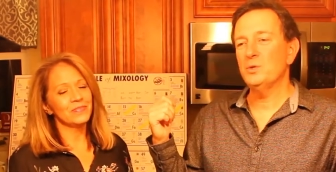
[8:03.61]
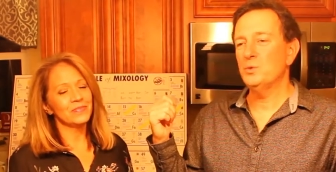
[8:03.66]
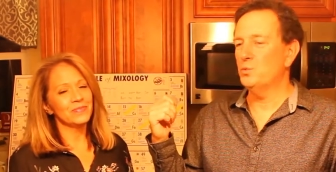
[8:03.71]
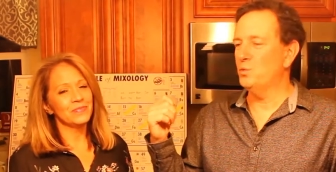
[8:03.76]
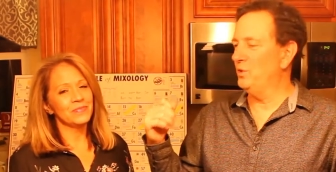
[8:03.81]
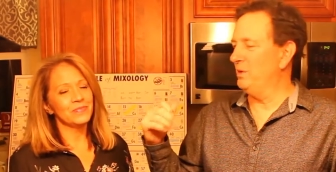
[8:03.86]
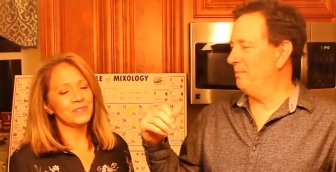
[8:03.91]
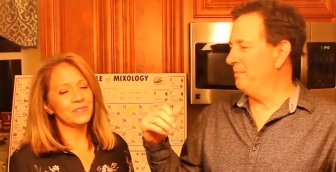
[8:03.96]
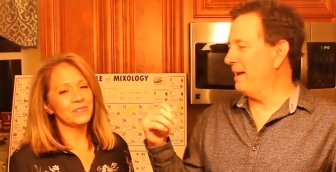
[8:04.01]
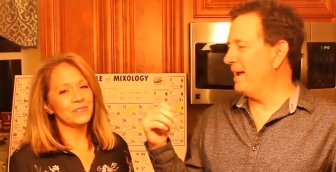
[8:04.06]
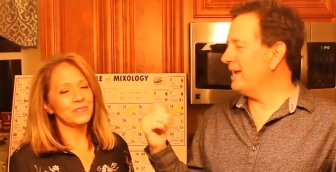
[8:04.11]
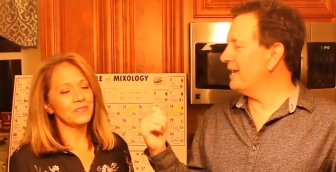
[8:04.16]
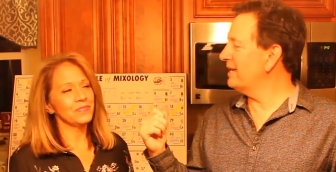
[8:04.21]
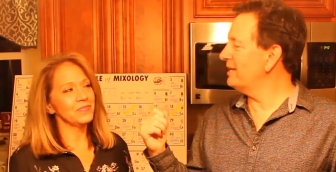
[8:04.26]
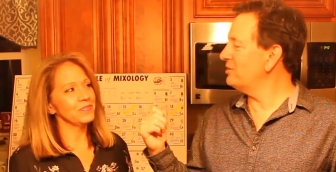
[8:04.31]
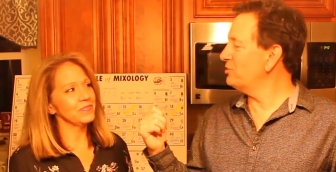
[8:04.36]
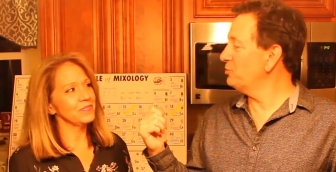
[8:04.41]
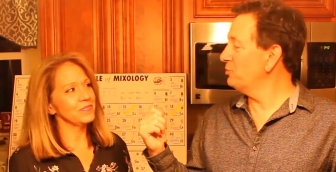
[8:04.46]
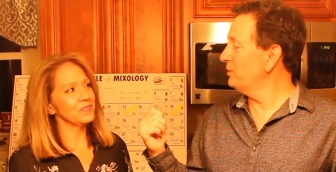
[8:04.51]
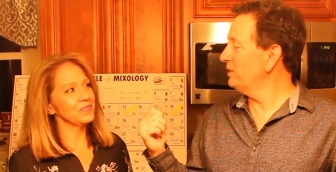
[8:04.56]
Speaker 1: We may
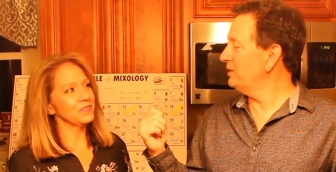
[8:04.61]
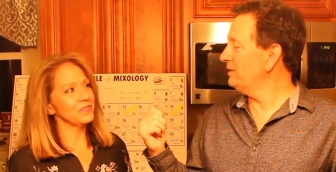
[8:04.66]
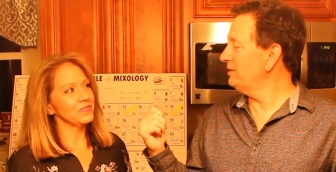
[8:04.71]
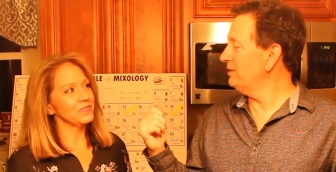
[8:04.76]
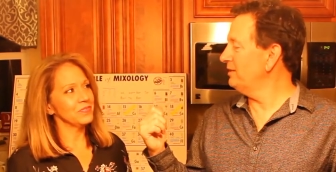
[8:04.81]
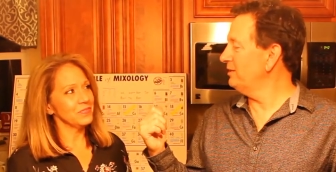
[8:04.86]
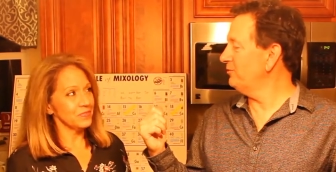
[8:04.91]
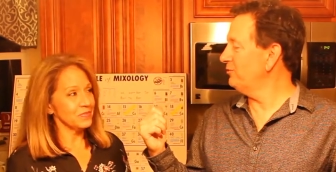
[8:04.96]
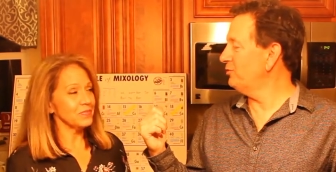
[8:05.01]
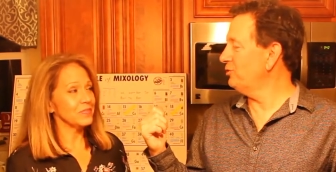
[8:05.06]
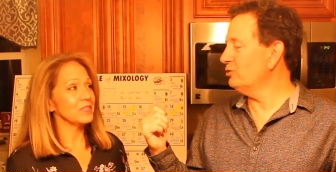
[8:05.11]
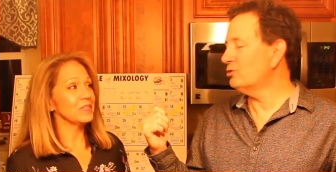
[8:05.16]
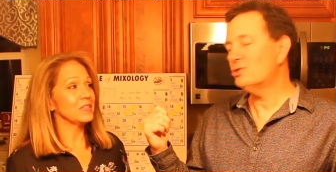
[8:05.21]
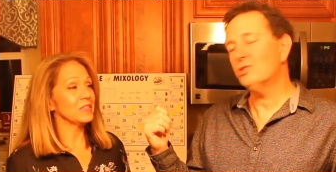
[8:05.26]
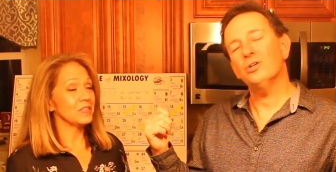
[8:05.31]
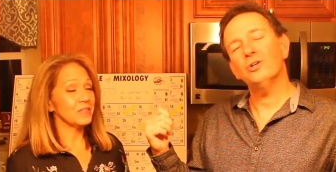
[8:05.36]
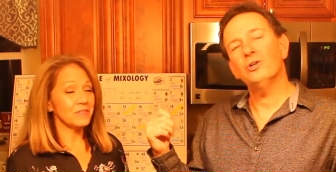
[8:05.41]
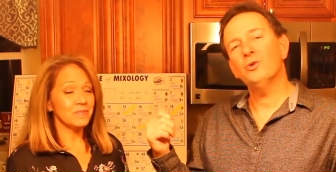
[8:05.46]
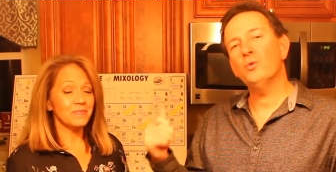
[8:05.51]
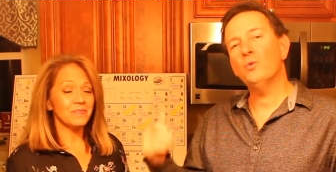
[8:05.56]
get to it in the
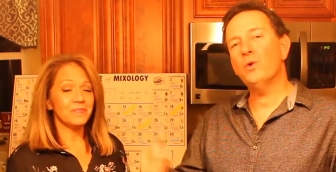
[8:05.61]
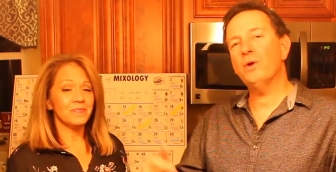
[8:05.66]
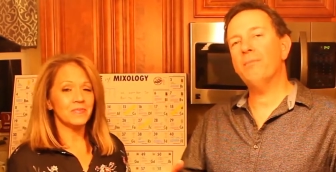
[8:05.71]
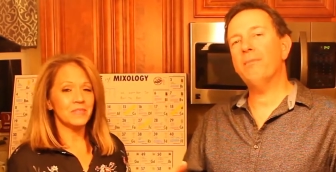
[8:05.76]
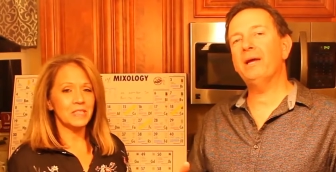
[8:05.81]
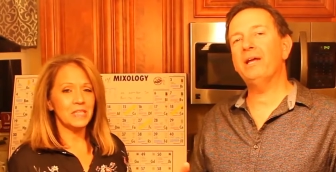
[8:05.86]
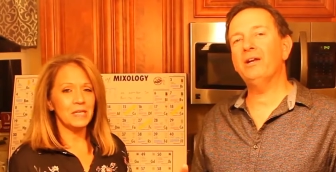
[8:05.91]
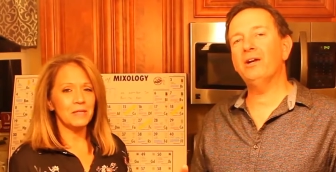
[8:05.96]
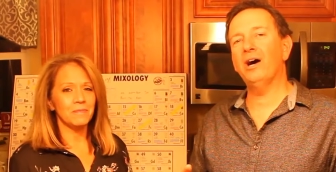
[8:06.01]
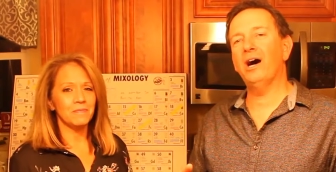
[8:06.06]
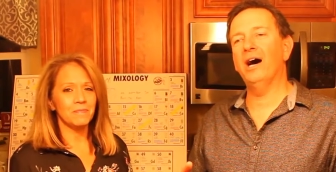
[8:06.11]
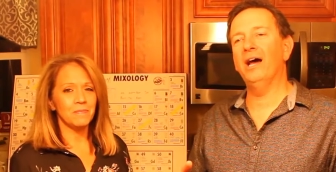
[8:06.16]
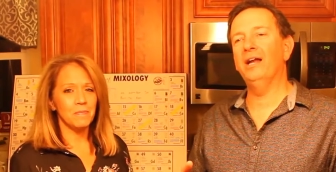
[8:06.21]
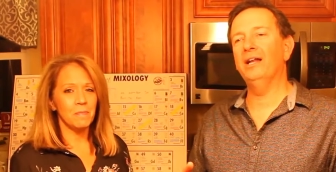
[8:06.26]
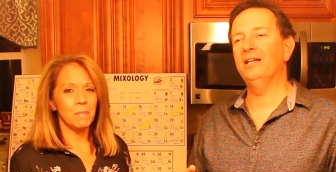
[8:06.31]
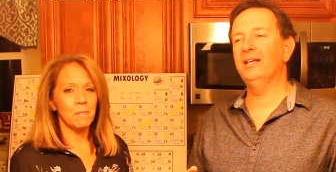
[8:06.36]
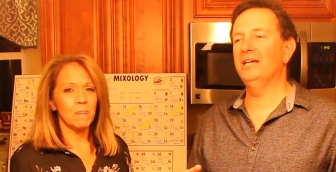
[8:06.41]
future. We may yeah. not.